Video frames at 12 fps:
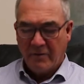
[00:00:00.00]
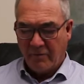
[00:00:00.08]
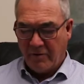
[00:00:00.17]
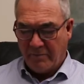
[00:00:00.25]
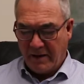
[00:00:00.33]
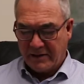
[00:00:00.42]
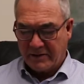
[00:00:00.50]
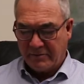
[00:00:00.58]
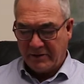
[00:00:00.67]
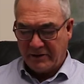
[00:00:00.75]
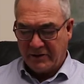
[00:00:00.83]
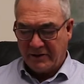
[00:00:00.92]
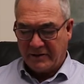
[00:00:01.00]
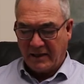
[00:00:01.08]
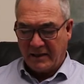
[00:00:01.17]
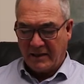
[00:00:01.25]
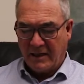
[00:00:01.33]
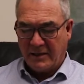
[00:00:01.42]
we've managed to reduce
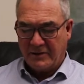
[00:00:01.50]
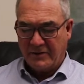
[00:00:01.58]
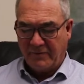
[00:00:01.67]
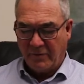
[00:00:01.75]
that down to